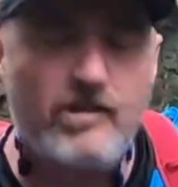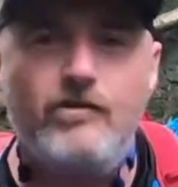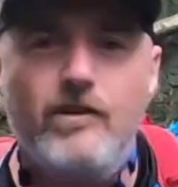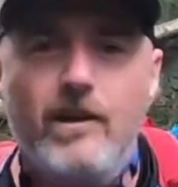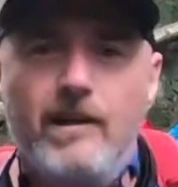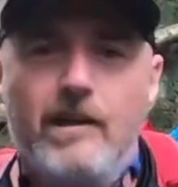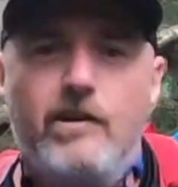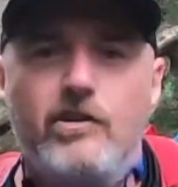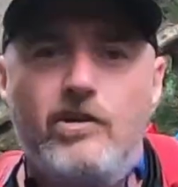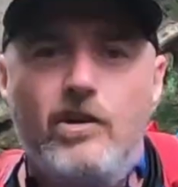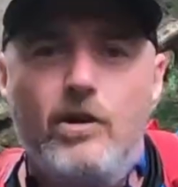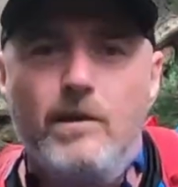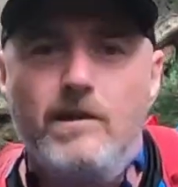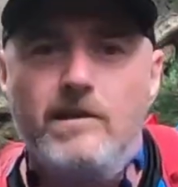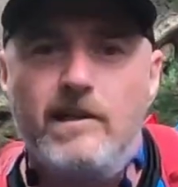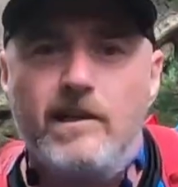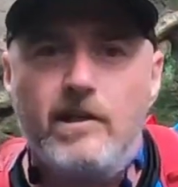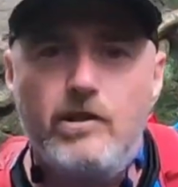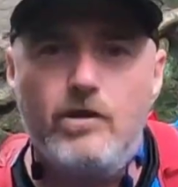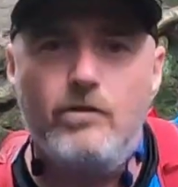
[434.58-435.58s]
strictly true, is
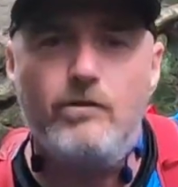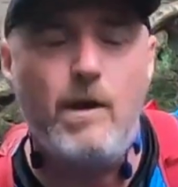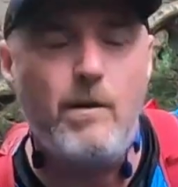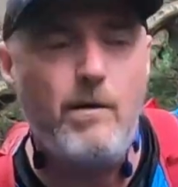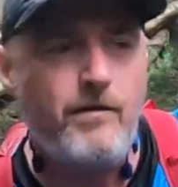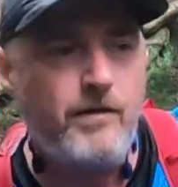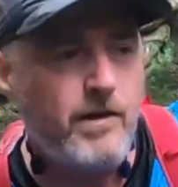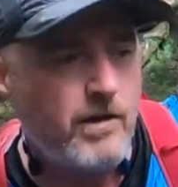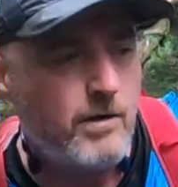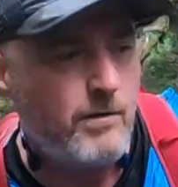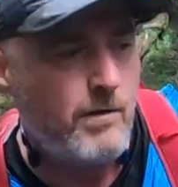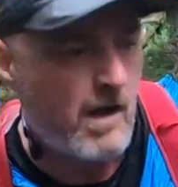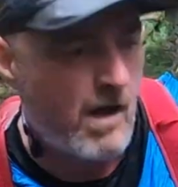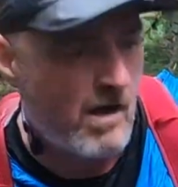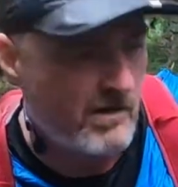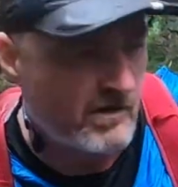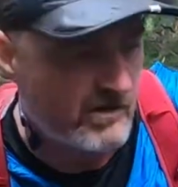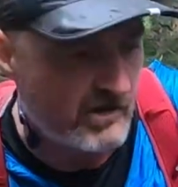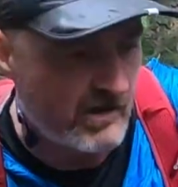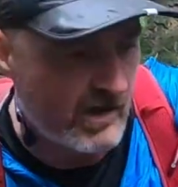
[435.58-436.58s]
it? Because you'll know if you do a
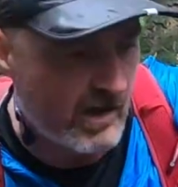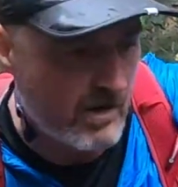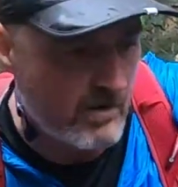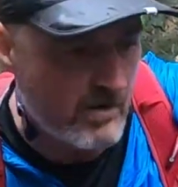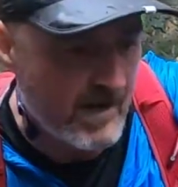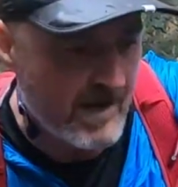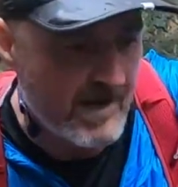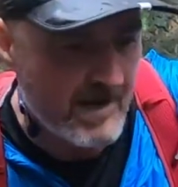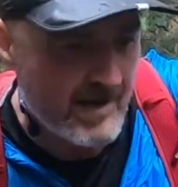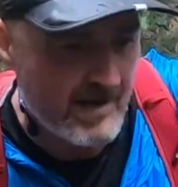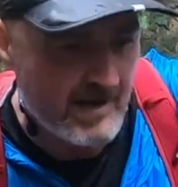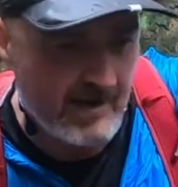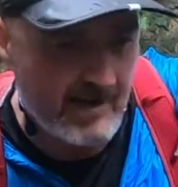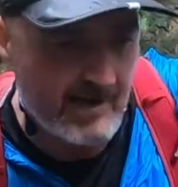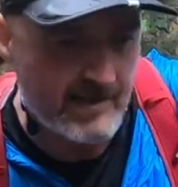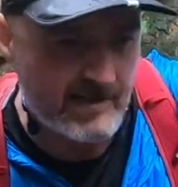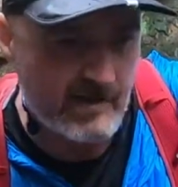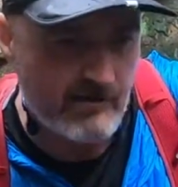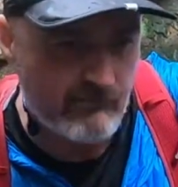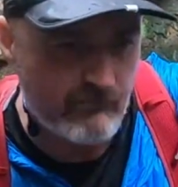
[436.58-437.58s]
long, slow,
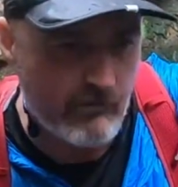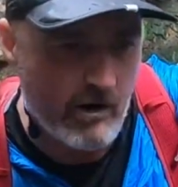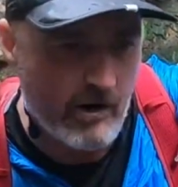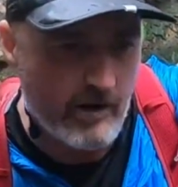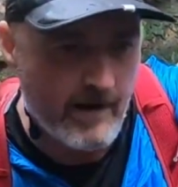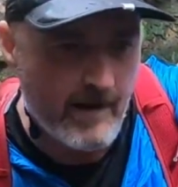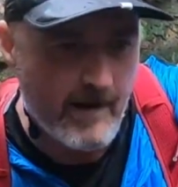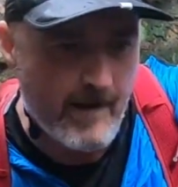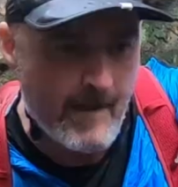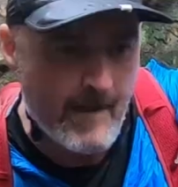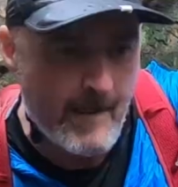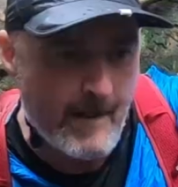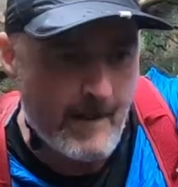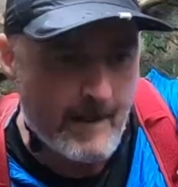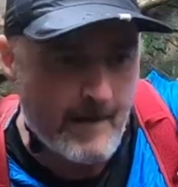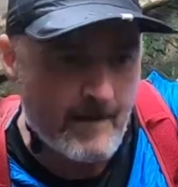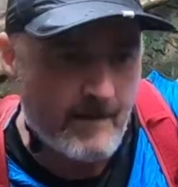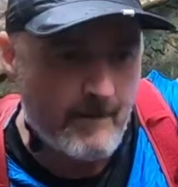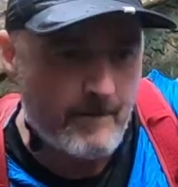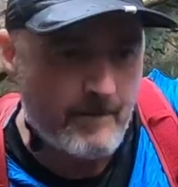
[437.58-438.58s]
easy run,
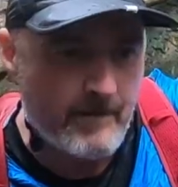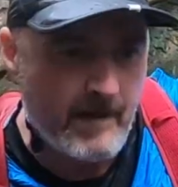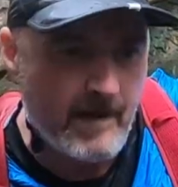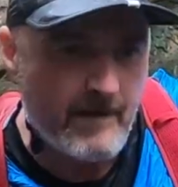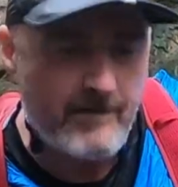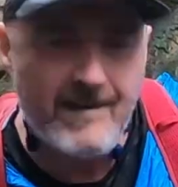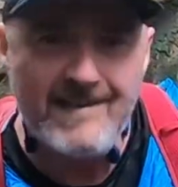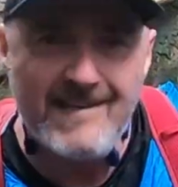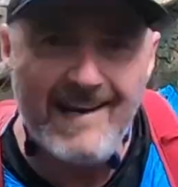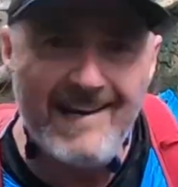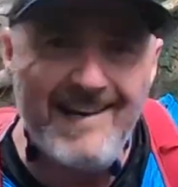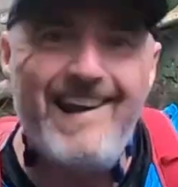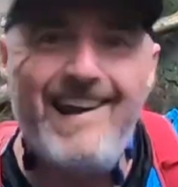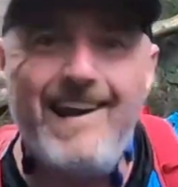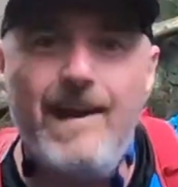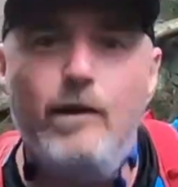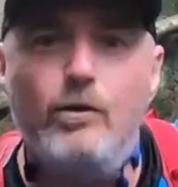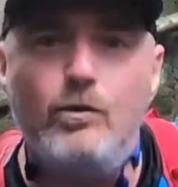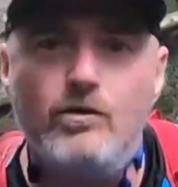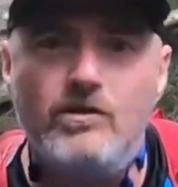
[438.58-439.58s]
if there's any
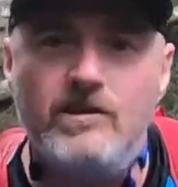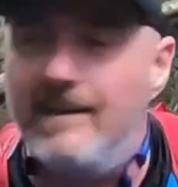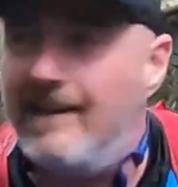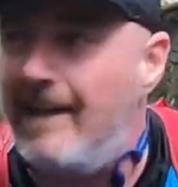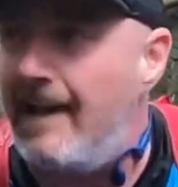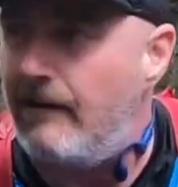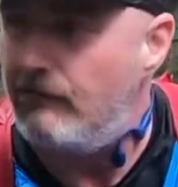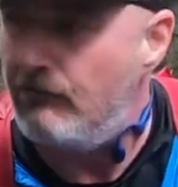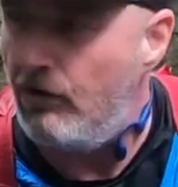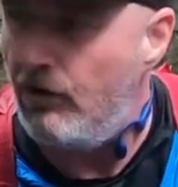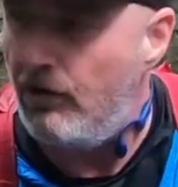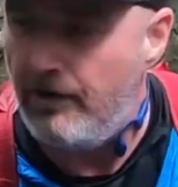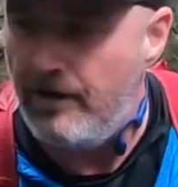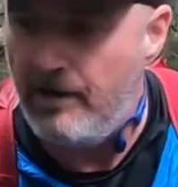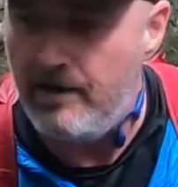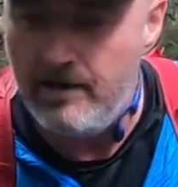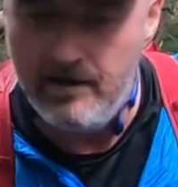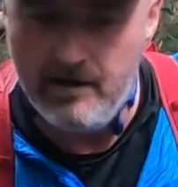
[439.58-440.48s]
hills in that run,